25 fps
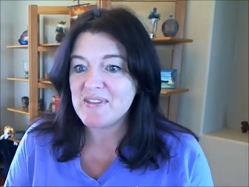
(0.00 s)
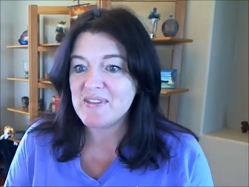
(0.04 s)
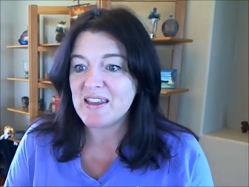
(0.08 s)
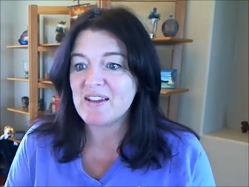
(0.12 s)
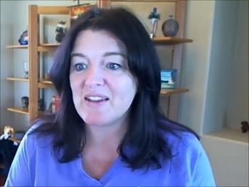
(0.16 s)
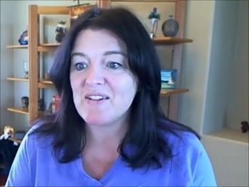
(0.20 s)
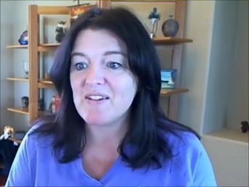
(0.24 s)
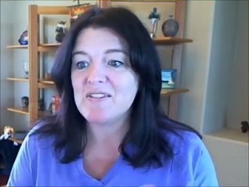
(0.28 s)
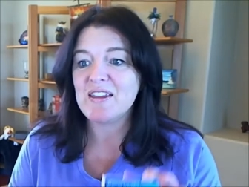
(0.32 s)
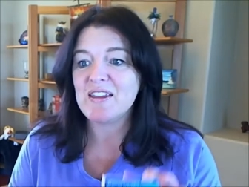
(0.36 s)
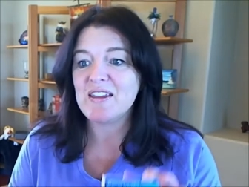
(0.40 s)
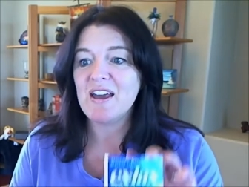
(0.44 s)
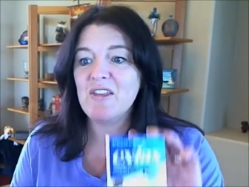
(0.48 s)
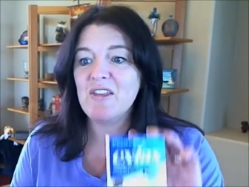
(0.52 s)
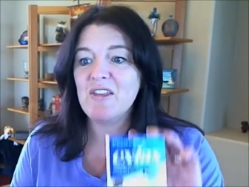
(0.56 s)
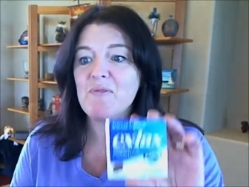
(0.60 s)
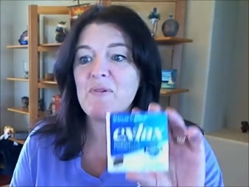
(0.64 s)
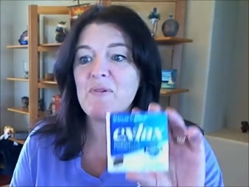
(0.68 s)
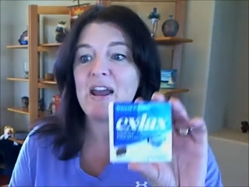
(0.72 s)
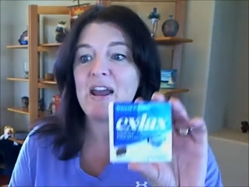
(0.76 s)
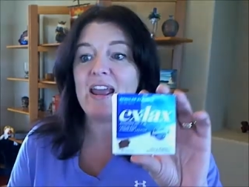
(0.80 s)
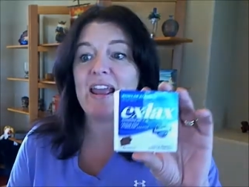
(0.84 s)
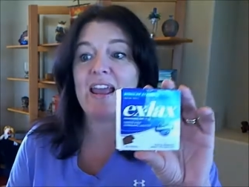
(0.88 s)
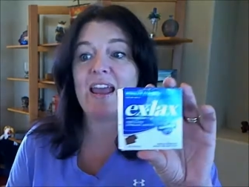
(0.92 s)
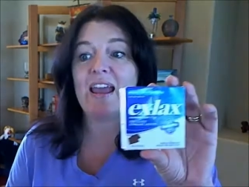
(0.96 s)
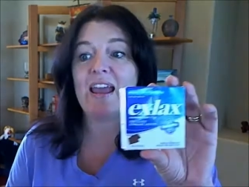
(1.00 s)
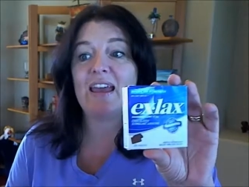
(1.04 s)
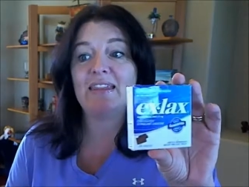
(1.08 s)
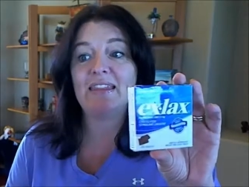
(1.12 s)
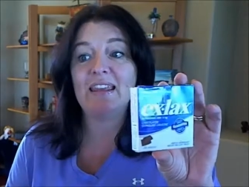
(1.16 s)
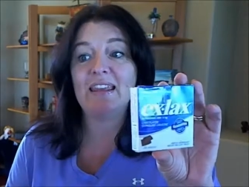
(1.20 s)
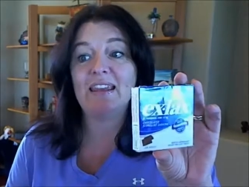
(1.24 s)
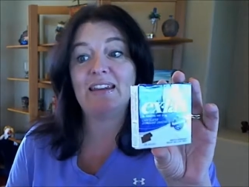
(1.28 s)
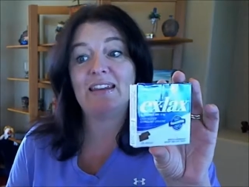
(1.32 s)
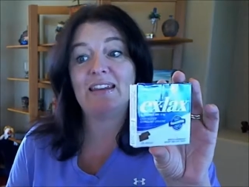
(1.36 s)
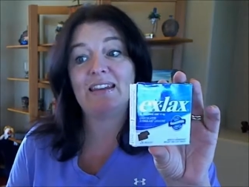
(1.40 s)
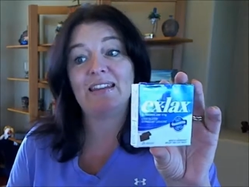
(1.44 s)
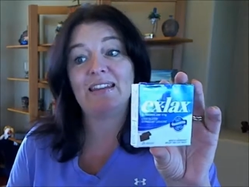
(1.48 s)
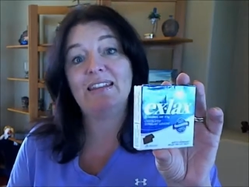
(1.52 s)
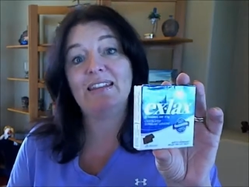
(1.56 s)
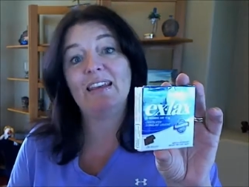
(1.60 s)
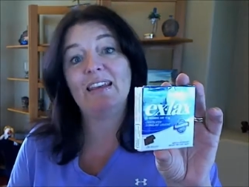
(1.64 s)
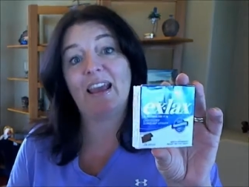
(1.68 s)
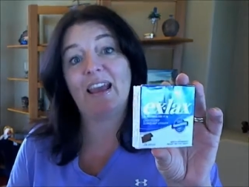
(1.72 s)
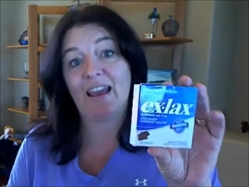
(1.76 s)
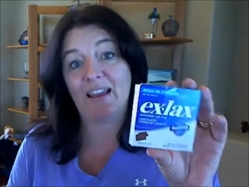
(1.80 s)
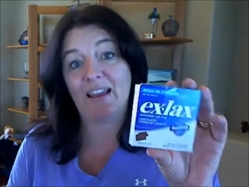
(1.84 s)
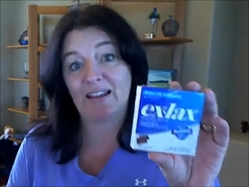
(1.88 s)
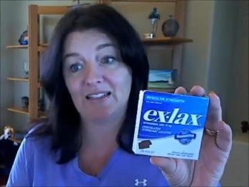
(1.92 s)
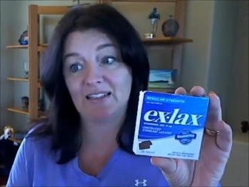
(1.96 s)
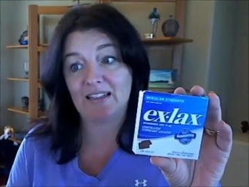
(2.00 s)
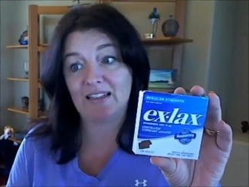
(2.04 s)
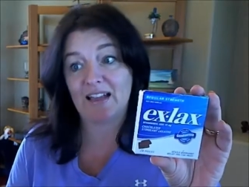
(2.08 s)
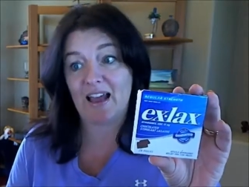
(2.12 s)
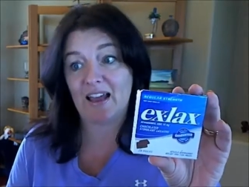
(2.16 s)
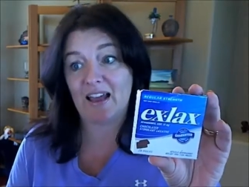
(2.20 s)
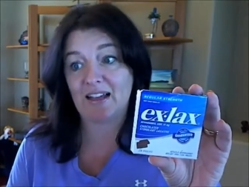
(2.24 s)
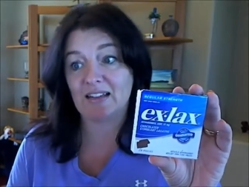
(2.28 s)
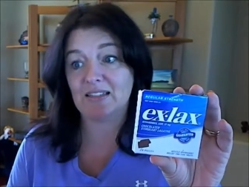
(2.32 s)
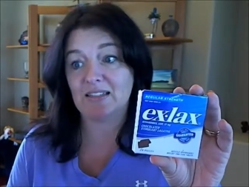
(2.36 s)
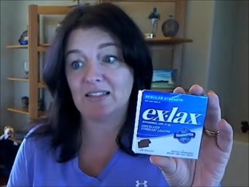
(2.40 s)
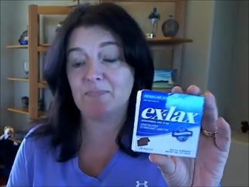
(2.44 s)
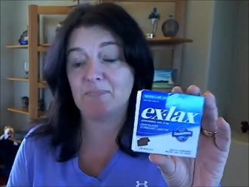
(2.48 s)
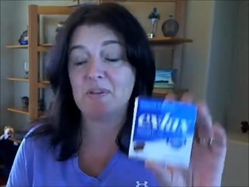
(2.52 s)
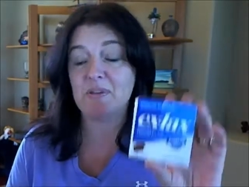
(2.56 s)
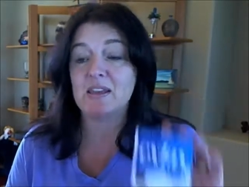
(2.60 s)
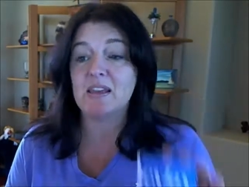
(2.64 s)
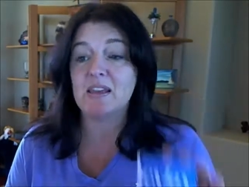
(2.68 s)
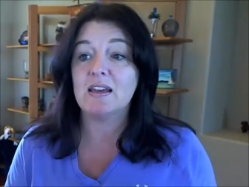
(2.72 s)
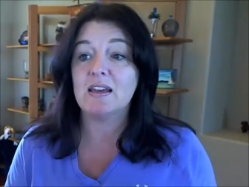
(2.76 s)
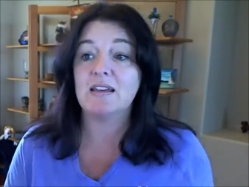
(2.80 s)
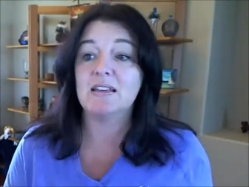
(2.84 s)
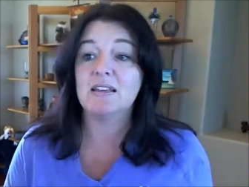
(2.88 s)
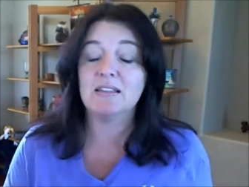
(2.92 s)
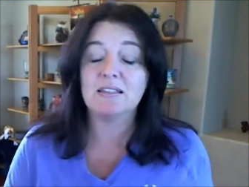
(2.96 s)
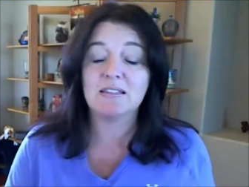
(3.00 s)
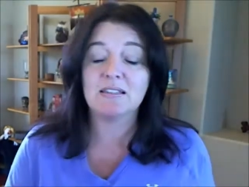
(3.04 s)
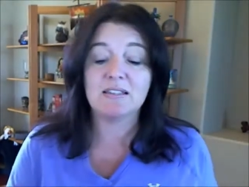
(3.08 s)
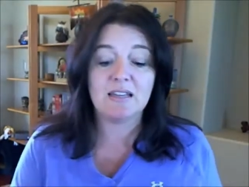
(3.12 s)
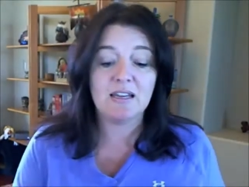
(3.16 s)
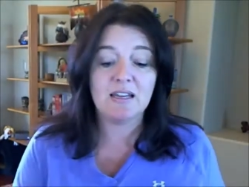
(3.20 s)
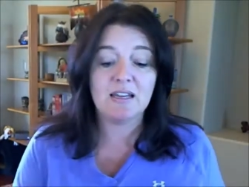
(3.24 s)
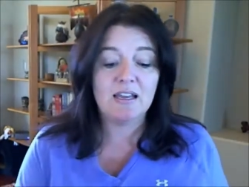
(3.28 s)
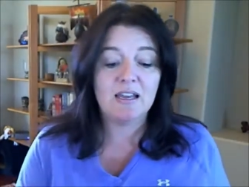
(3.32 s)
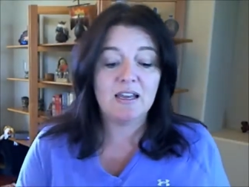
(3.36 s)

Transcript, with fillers: They go the other way and they need the Ex-Lax because